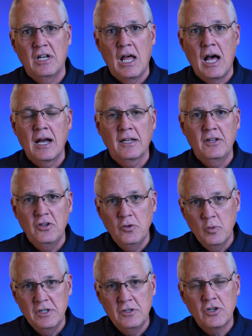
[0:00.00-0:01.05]
Lock,
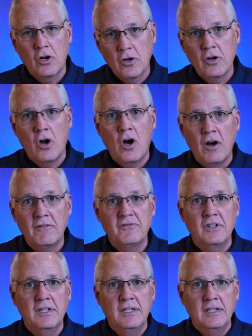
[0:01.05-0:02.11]
you would turn
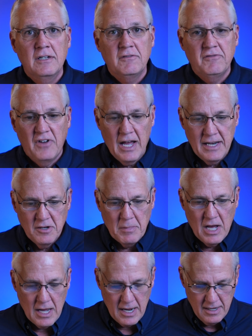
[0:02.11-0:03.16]
off Find
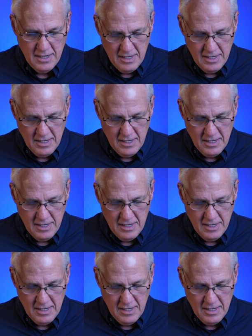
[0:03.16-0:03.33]
My.